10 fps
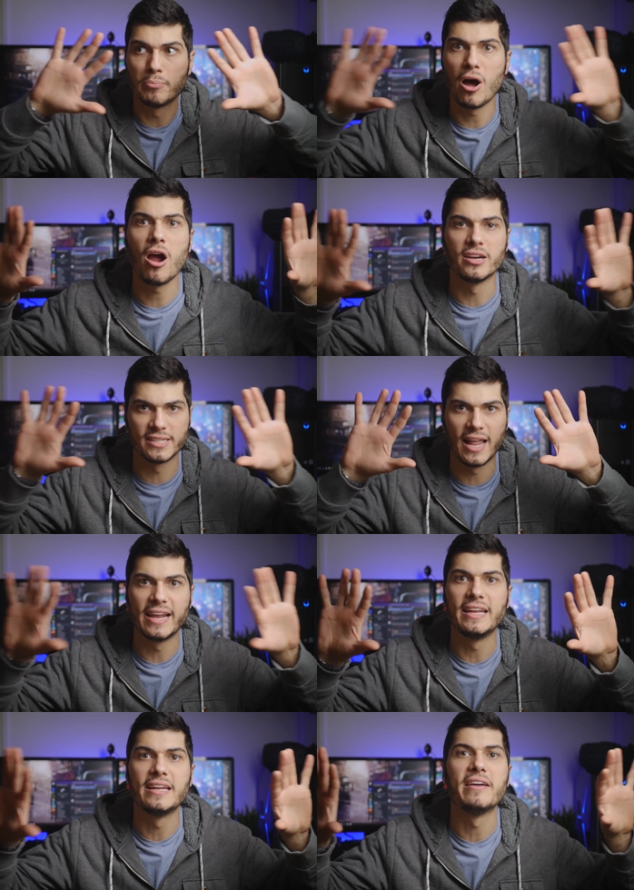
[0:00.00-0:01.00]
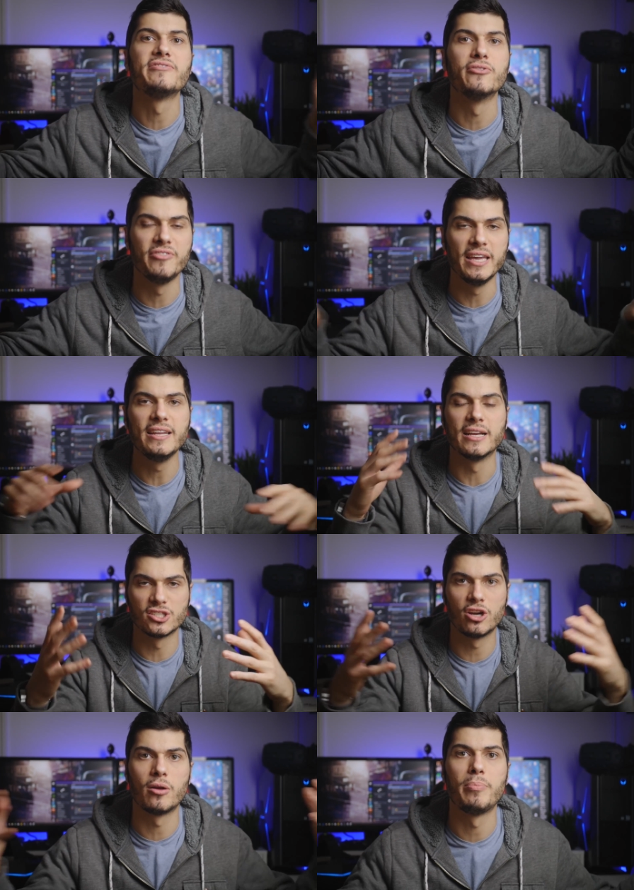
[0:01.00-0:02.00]
parts, like in the FOV, the
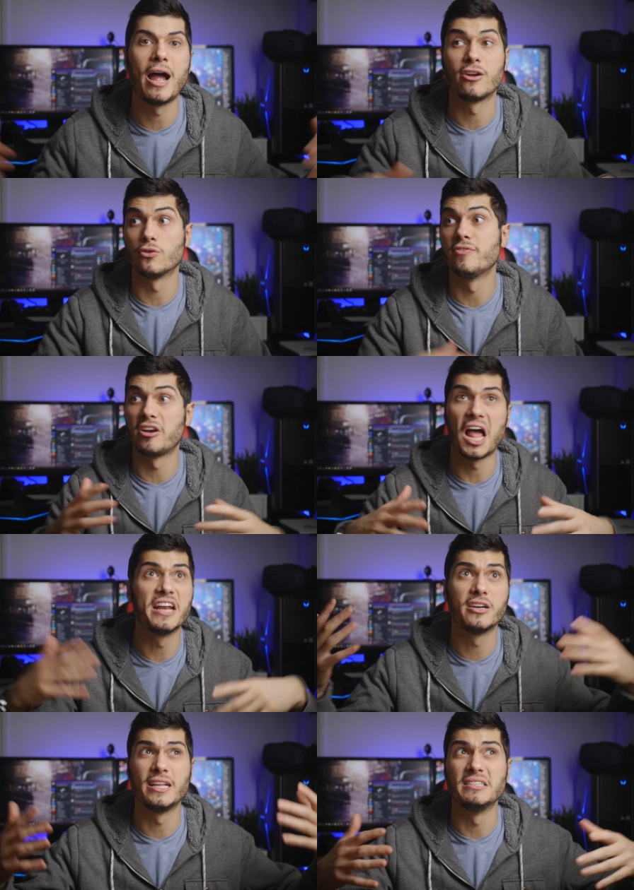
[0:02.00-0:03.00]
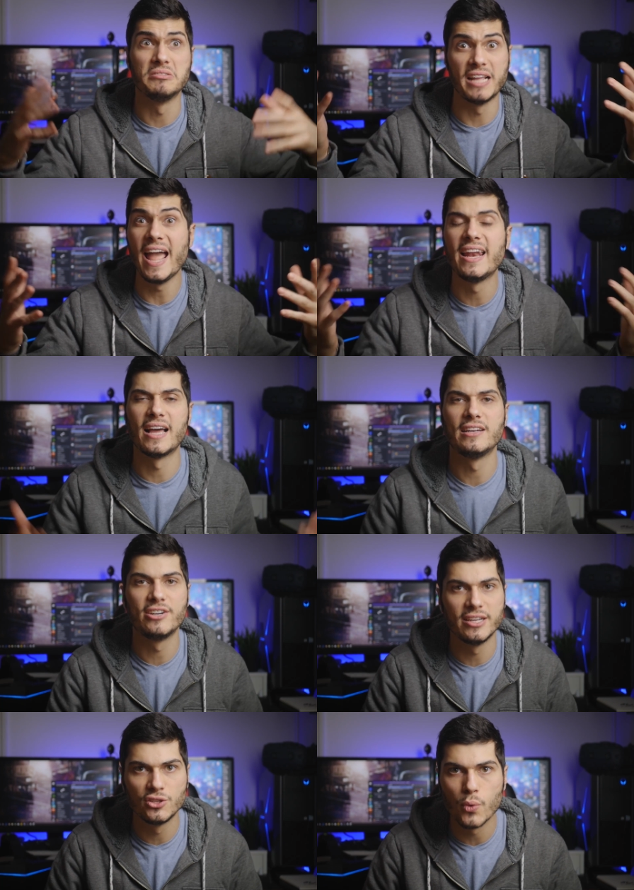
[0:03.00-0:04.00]
external part over 110,
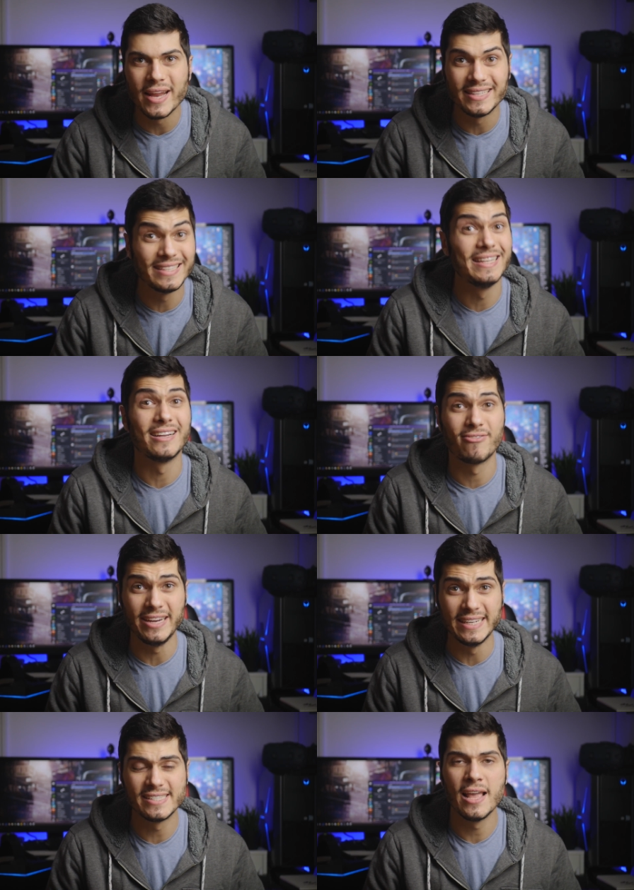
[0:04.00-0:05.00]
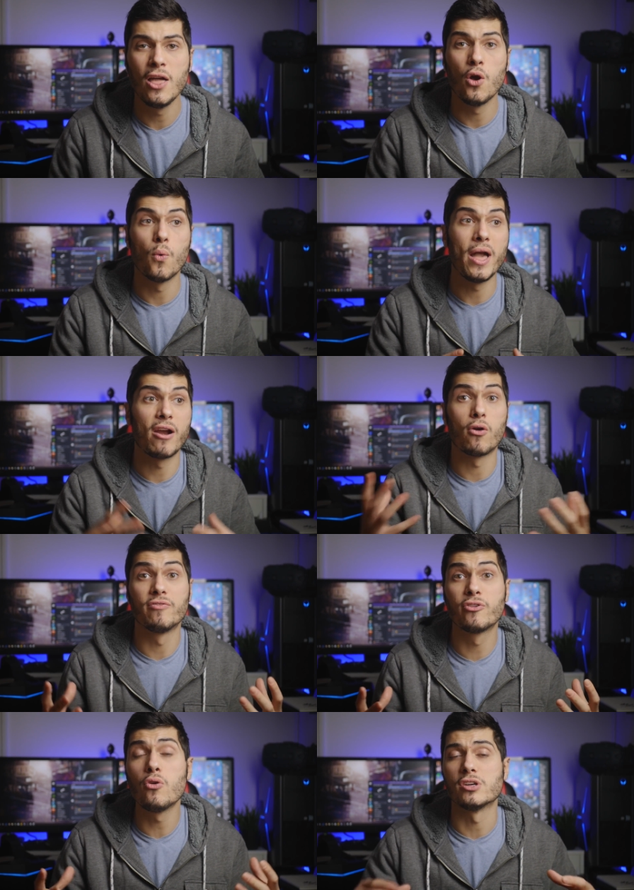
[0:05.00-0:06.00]
120 degrees, where
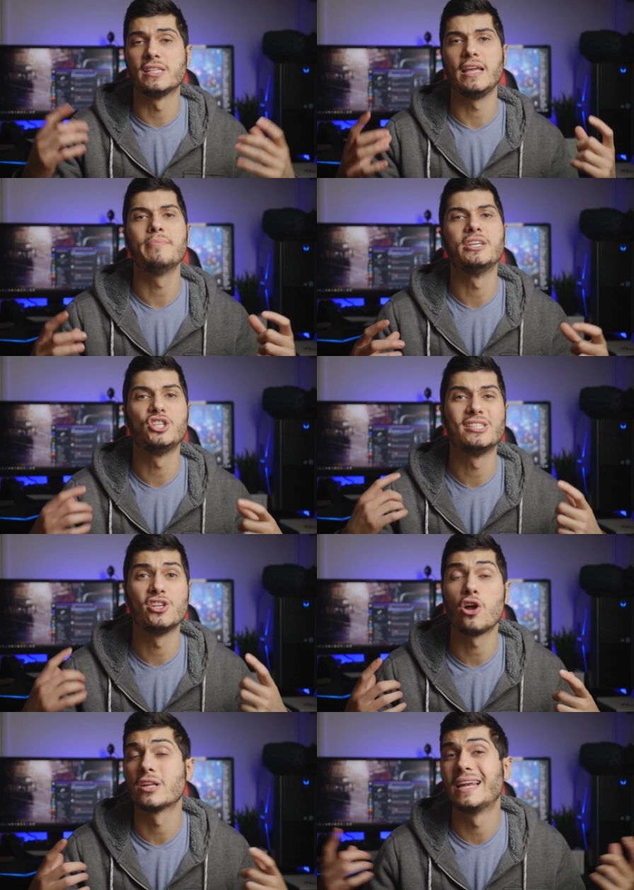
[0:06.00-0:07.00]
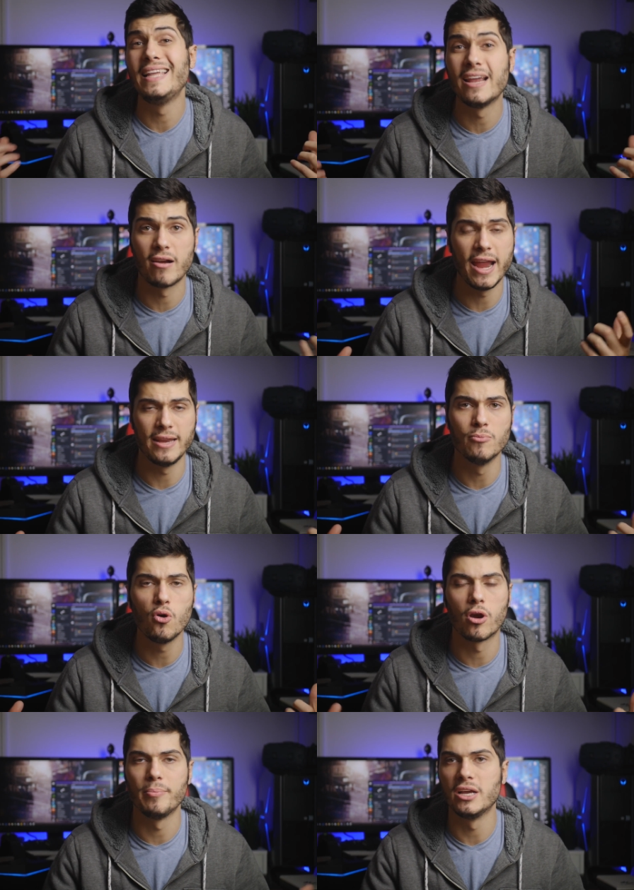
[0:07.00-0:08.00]
of course the image is not clear
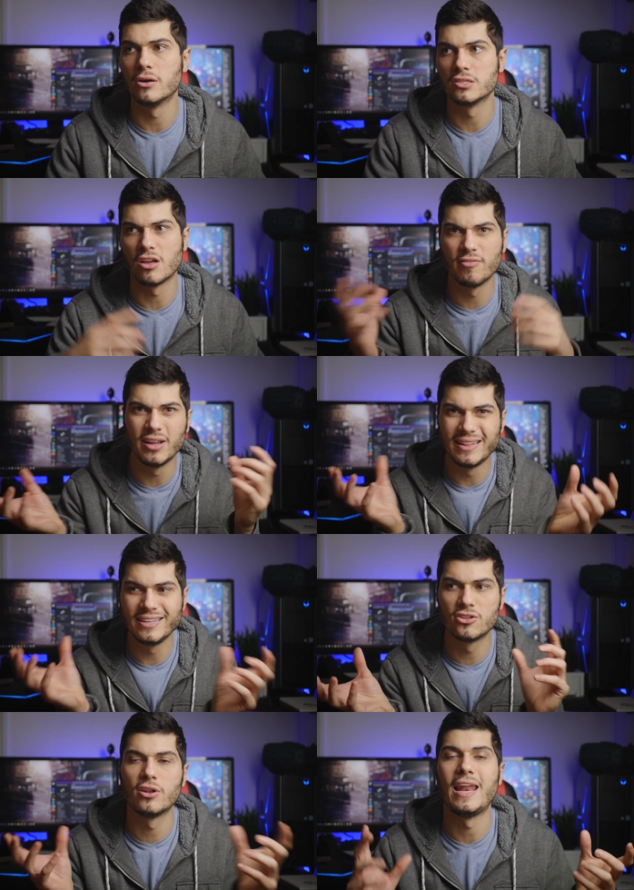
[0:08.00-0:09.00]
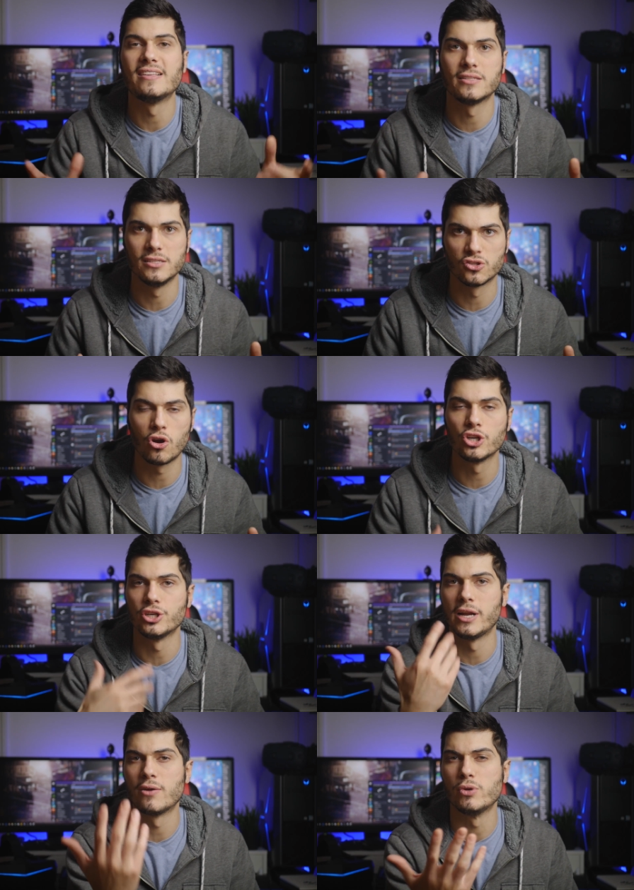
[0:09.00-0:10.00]
anymore because of a little lens
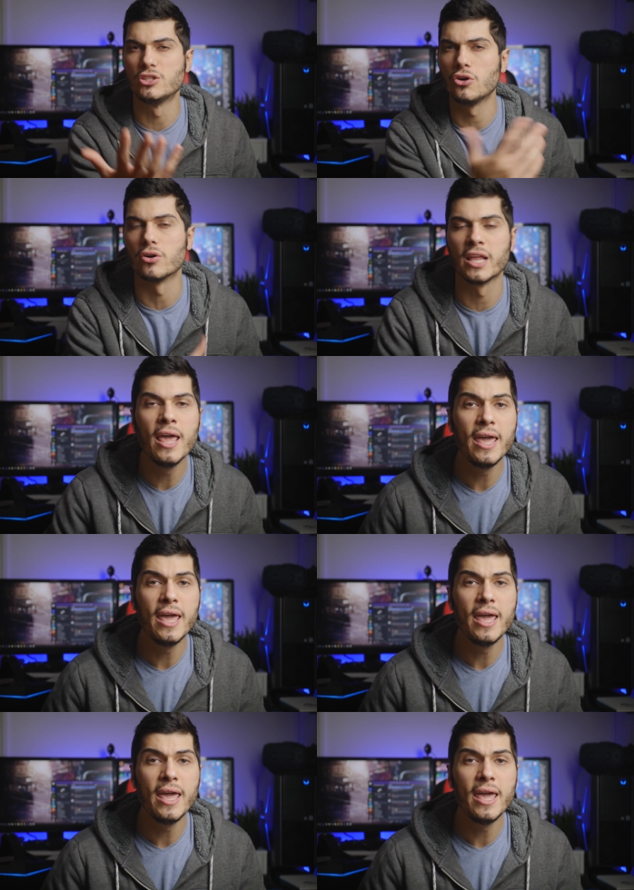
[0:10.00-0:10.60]
distortion. And we talk